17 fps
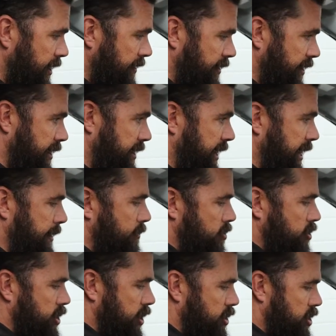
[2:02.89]
that
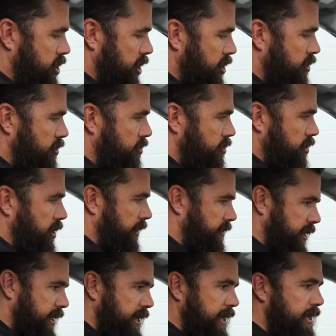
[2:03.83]
enables you to
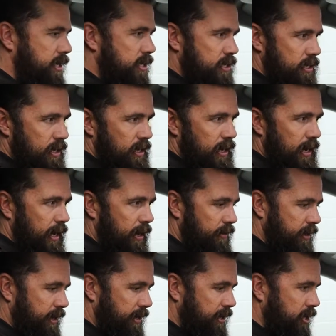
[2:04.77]
have the keys out
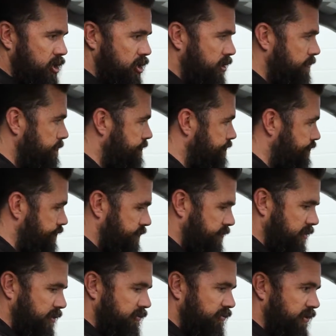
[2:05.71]
of the ignition,
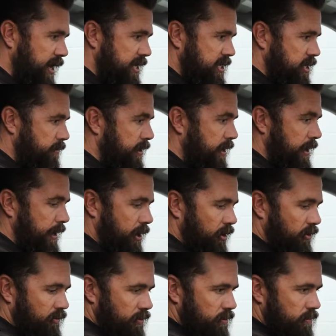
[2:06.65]
van's completely
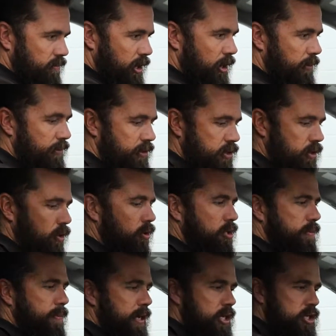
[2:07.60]
off. We'll open the door
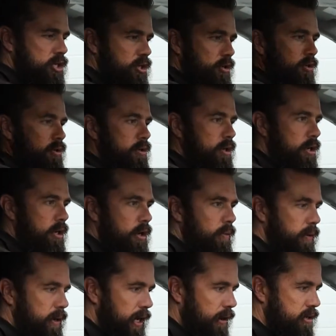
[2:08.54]
to make sure
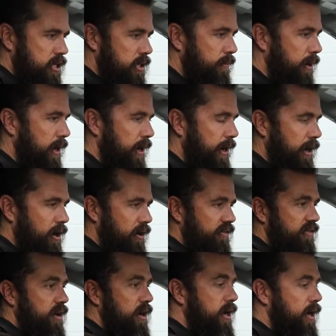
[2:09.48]
we know it's completely
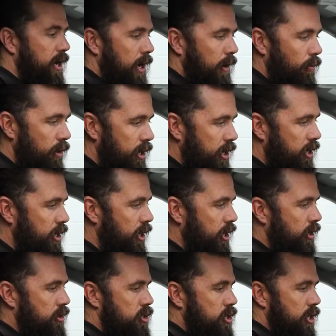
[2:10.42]
off. And what you can do
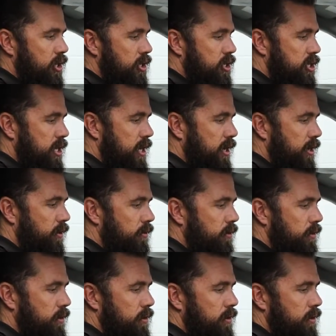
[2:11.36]
is you can still